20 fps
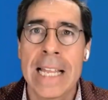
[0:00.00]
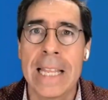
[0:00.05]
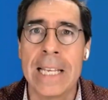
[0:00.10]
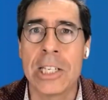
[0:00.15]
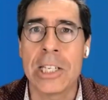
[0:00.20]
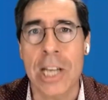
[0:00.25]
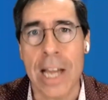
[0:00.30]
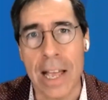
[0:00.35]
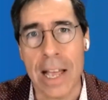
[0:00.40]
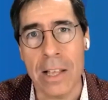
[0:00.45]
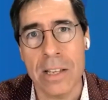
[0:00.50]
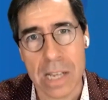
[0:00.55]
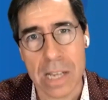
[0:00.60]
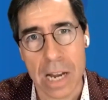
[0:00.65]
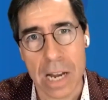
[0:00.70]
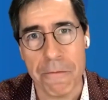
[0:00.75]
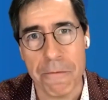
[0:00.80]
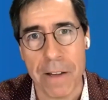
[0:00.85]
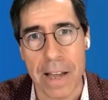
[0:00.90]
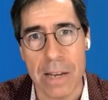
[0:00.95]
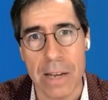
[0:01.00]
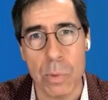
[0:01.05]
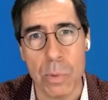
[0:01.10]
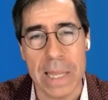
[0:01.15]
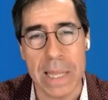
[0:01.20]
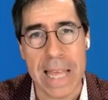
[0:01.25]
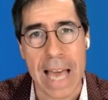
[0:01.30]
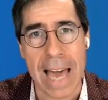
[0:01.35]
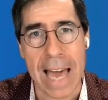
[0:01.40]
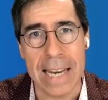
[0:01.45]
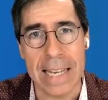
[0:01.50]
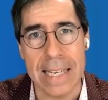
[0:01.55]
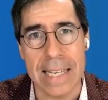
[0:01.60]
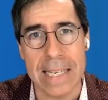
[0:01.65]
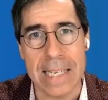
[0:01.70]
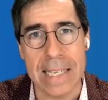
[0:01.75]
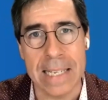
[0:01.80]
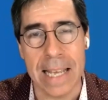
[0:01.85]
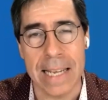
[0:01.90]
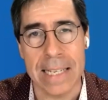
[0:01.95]
The challenge I find with that
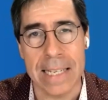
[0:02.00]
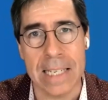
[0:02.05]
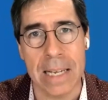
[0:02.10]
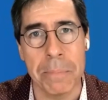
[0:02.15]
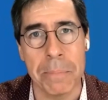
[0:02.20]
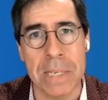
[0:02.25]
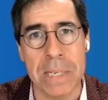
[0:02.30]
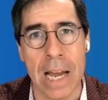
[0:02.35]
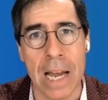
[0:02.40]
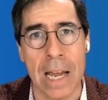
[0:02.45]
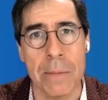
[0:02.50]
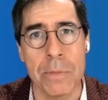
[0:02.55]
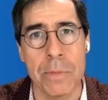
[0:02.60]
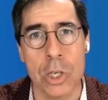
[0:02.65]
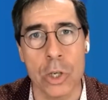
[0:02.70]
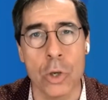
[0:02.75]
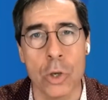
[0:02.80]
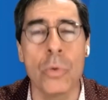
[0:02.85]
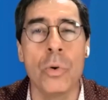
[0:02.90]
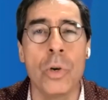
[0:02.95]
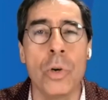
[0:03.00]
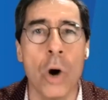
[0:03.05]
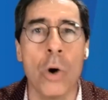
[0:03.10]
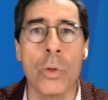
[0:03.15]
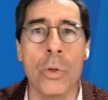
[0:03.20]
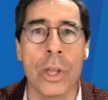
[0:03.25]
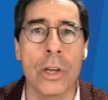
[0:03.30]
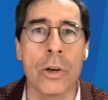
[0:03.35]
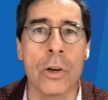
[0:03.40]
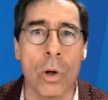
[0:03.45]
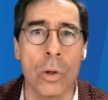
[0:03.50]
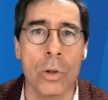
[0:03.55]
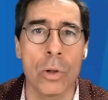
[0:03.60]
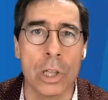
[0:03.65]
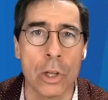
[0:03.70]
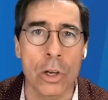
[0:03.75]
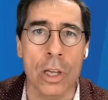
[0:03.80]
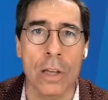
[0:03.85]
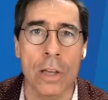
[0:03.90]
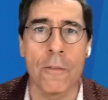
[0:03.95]
is that sometimes you know that you're
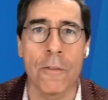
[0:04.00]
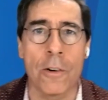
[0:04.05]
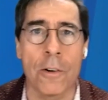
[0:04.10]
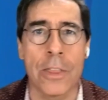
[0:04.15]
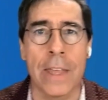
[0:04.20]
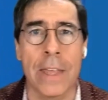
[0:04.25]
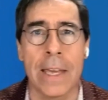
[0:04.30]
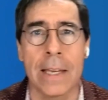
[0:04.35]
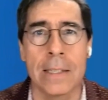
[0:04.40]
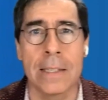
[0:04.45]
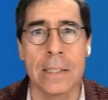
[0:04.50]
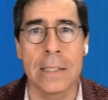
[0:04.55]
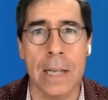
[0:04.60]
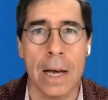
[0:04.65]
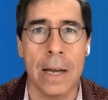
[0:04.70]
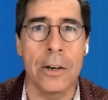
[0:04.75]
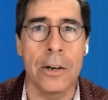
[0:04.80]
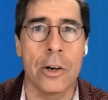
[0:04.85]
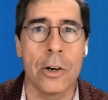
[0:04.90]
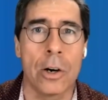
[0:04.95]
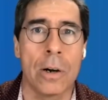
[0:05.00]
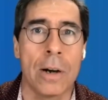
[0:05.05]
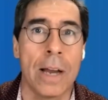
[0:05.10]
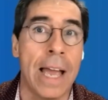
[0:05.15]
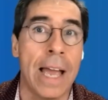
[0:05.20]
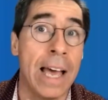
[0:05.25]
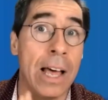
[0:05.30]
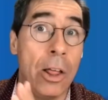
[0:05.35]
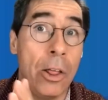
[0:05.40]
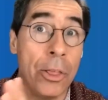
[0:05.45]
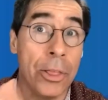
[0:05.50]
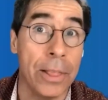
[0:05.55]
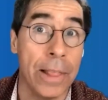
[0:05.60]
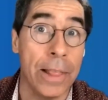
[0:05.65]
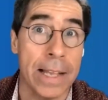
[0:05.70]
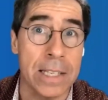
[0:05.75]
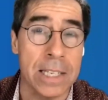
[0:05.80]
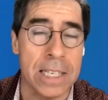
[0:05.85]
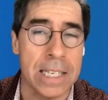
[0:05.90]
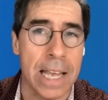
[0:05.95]
only looking for things under health,
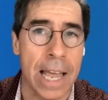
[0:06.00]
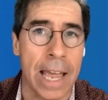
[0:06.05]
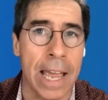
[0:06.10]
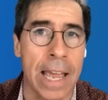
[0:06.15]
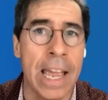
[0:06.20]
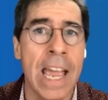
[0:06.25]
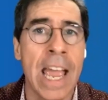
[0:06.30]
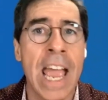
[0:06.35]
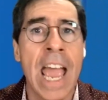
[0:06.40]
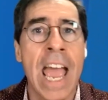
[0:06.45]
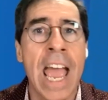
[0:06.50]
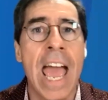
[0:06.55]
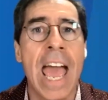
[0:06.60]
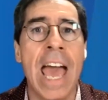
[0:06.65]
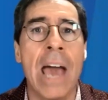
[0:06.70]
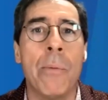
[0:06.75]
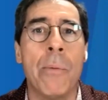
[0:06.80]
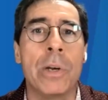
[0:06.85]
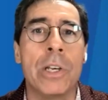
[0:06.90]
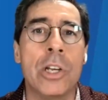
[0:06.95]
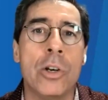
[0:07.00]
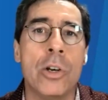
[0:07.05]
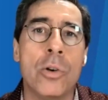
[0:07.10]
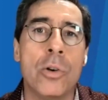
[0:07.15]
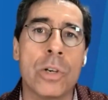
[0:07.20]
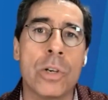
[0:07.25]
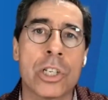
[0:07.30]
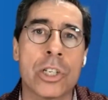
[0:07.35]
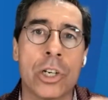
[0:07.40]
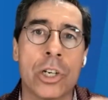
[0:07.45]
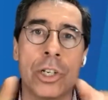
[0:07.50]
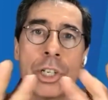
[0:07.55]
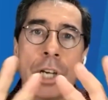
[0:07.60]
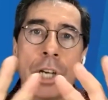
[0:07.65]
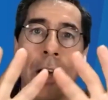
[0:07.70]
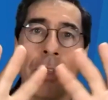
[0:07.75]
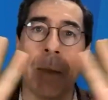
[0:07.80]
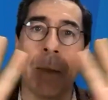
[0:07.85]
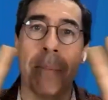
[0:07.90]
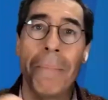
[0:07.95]
let's say, and when you do a search
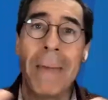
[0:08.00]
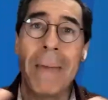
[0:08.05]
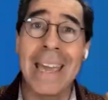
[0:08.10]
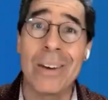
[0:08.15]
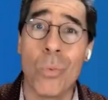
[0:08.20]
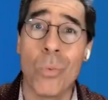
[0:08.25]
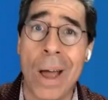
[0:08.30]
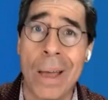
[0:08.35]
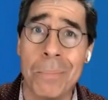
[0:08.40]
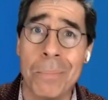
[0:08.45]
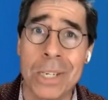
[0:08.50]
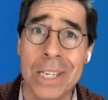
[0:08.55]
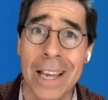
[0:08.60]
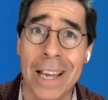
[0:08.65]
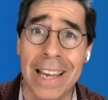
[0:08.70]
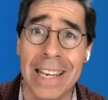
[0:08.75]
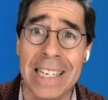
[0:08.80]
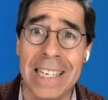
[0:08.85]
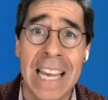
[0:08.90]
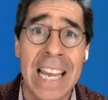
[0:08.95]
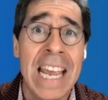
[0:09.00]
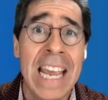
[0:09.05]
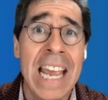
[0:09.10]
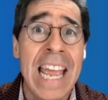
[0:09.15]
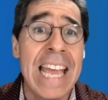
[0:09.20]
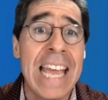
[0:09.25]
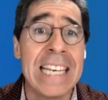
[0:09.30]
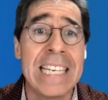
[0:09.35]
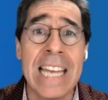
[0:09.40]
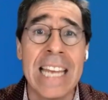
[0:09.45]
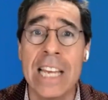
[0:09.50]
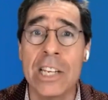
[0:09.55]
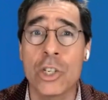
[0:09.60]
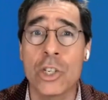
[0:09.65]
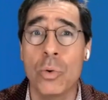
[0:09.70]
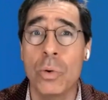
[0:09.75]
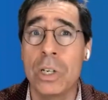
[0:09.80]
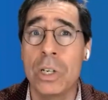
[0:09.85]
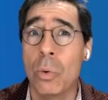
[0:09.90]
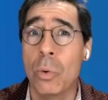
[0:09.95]
on the main website, it
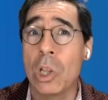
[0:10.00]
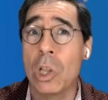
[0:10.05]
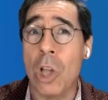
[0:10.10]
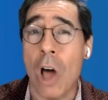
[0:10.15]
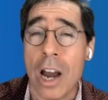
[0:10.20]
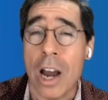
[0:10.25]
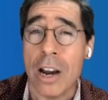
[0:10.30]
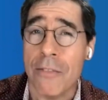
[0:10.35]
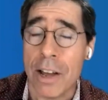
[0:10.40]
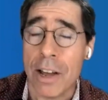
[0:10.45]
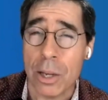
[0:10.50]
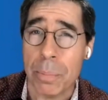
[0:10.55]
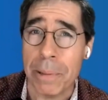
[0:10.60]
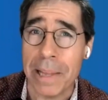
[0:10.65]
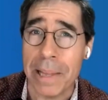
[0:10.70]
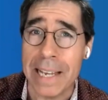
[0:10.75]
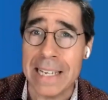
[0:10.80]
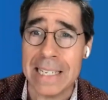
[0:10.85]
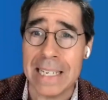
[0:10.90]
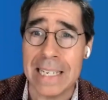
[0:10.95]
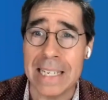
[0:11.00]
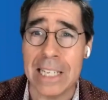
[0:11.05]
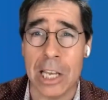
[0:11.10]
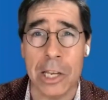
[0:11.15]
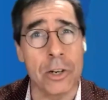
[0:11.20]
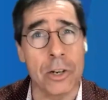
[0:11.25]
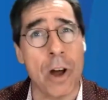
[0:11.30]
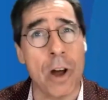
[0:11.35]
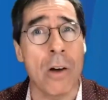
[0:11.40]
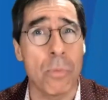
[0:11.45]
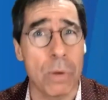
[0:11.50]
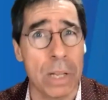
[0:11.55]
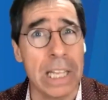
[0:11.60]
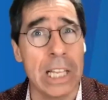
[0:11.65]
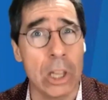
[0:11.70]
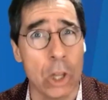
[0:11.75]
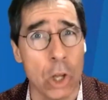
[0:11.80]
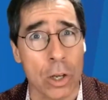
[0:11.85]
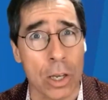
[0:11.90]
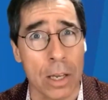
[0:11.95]
takes you into a lot of other places that you're not
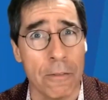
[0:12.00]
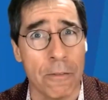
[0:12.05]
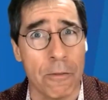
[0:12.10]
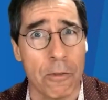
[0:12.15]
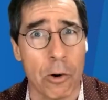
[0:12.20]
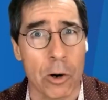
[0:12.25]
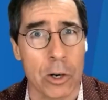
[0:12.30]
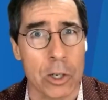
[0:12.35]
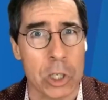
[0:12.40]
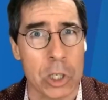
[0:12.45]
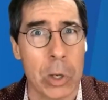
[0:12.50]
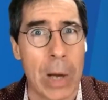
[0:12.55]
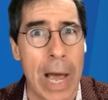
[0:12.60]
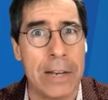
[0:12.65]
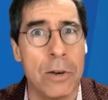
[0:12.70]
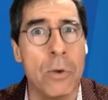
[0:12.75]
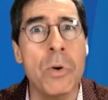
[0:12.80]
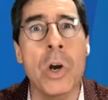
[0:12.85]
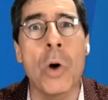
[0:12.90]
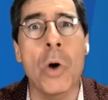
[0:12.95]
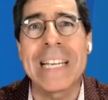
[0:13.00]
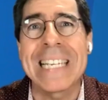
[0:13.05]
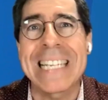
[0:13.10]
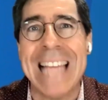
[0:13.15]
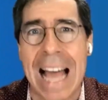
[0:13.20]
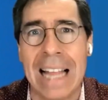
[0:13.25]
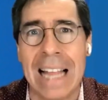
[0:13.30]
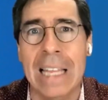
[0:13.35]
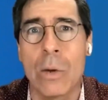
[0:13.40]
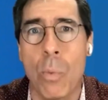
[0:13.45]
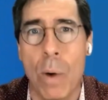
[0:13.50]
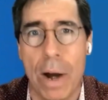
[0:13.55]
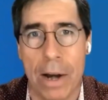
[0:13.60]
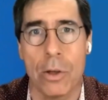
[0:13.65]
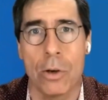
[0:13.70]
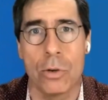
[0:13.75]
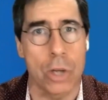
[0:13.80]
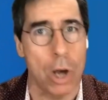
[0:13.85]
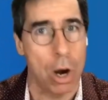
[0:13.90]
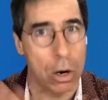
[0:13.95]
really looking for. So I don't know exactly
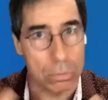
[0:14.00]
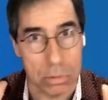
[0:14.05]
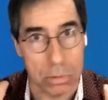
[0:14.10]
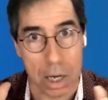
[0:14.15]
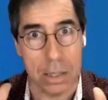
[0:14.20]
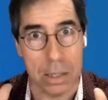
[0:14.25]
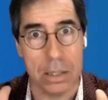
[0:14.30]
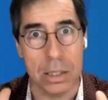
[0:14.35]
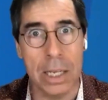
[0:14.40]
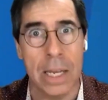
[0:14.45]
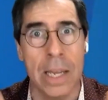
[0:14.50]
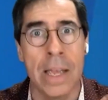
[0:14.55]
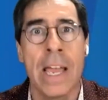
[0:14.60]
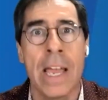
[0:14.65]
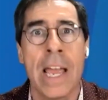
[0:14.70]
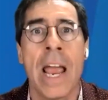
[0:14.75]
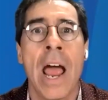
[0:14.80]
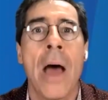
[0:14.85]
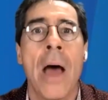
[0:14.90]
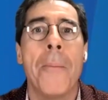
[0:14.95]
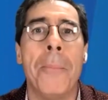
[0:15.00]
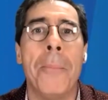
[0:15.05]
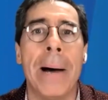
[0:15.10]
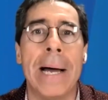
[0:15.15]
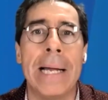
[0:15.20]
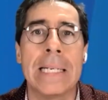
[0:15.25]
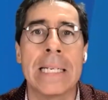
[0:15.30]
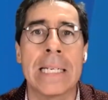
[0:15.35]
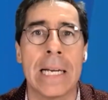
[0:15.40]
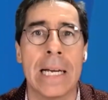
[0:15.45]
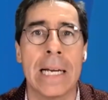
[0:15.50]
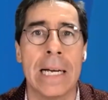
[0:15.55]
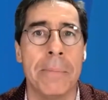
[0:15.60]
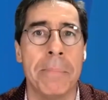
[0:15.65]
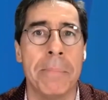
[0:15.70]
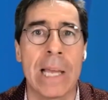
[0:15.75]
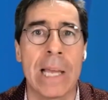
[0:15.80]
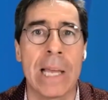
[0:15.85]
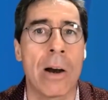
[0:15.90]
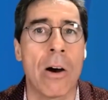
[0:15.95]
where those are, honestly, but
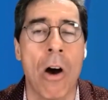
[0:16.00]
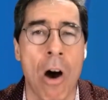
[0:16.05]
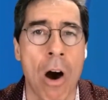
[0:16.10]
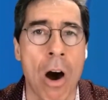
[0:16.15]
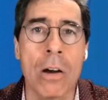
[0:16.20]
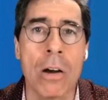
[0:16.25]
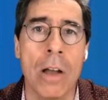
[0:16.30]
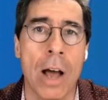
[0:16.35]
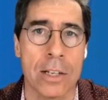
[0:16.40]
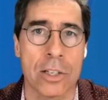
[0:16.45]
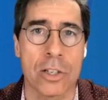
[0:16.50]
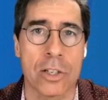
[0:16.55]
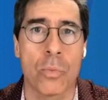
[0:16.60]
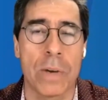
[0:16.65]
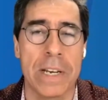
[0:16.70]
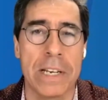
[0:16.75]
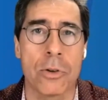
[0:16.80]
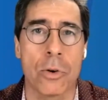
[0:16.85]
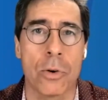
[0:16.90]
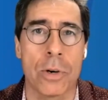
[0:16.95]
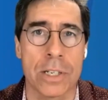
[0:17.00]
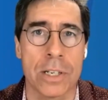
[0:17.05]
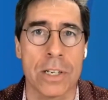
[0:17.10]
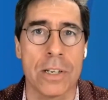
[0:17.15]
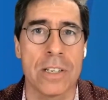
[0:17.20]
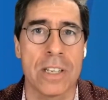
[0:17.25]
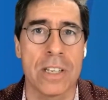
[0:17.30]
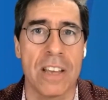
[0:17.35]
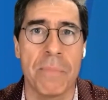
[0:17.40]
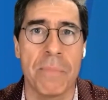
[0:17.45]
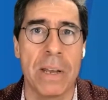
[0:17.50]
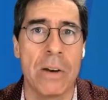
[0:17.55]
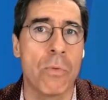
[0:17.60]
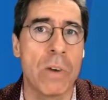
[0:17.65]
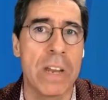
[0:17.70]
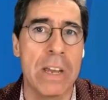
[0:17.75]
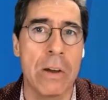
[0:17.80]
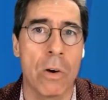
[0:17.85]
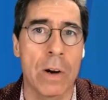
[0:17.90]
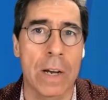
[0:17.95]
there are lots of resources. They've
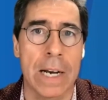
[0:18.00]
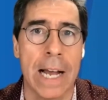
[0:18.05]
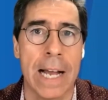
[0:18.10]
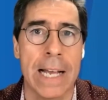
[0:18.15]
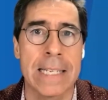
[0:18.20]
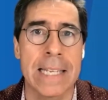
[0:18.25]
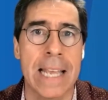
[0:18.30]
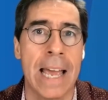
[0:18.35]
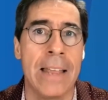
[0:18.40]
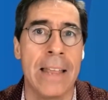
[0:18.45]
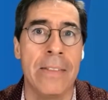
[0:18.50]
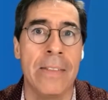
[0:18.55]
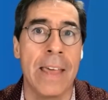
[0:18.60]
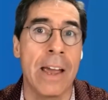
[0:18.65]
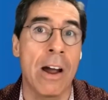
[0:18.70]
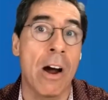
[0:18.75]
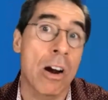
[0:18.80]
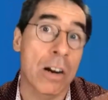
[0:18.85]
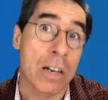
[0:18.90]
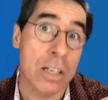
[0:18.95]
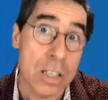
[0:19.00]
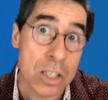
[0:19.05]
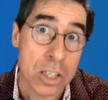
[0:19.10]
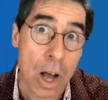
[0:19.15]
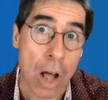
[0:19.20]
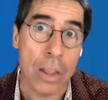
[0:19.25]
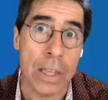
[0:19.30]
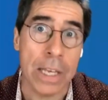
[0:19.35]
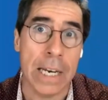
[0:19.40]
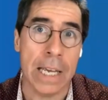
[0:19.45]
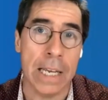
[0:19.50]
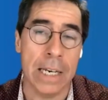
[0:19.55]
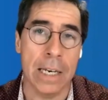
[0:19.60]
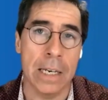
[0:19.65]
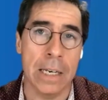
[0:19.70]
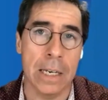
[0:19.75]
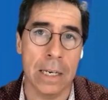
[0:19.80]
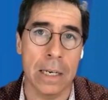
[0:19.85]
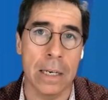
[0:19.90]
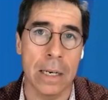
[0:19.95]
been reorganized and they are
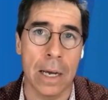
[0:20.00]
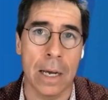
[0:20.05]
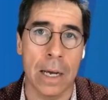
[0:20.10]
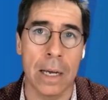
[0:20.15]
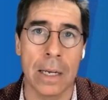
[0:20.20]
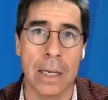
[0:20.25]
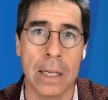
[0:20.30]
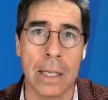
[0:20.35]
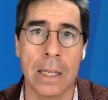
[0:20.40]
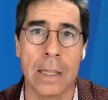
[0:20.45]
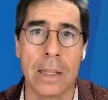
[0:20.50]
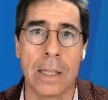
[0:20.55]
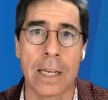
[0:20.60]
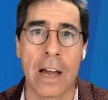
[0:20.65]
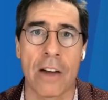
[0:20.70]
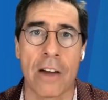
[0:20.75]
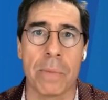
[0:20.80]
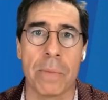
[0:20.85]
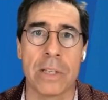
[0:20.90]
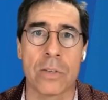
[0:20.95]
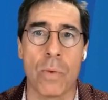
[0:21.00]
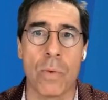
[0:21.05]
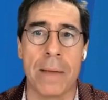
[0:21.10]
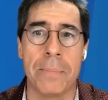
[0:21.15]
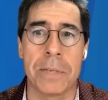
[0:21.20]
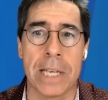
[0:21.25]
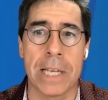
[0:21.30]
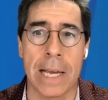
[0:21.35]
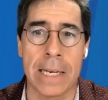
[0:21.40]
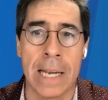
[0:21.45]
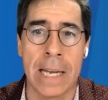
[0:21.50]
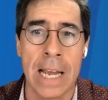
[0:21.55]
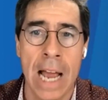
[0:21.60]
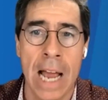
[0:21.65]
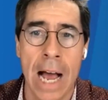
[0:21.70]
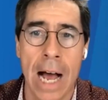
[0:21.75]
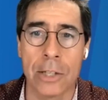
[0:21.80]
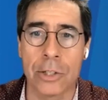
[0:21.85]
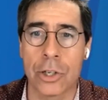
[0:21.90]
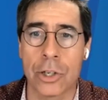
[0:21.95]
consolidated in the government's website.
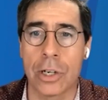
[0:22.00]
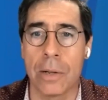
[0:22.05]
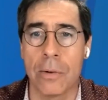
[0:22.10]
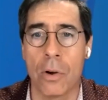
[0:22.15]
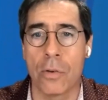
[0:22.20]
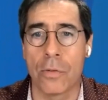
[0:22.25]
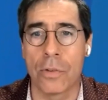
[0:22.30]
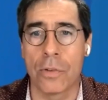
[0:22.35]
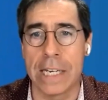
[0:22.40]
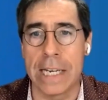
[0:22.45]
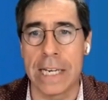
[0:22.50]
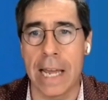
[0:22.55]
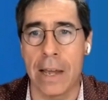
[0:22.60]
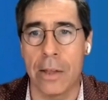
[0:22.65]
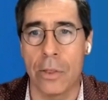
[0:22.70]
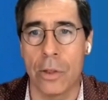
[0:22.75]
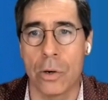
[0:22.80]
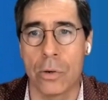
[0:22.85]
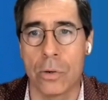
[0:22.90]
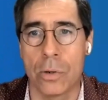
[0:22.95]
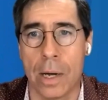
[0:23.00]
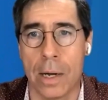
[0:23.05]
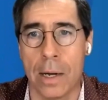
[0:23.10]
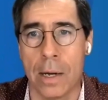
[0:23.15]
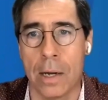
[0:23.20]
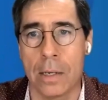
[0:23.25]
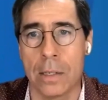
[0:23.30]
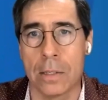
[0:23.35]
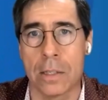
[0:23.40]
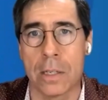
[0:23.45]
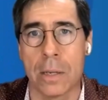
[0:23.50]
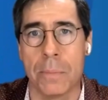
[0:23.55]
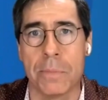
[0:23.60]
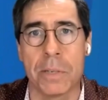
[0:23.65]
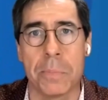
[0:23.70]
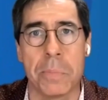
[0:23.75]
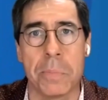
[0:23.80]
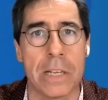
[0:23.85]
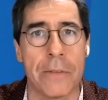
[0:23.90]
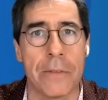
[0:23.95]
I'll turn it over to Dan though on some
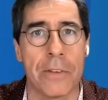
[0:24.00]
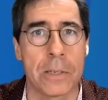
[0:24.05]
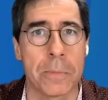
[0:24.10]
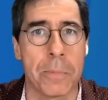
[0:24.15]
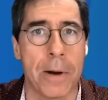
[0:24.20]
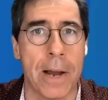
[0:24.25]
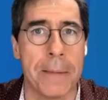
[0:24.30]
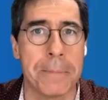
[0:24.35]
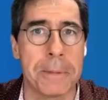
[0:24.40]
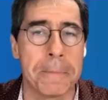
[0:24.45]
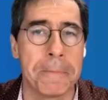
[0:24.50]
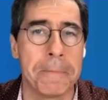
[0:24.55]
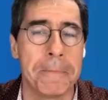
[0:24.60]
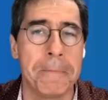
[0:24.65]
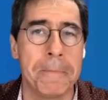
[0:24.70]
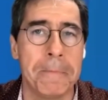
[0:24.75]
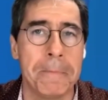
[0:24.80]
specifics, perhaps.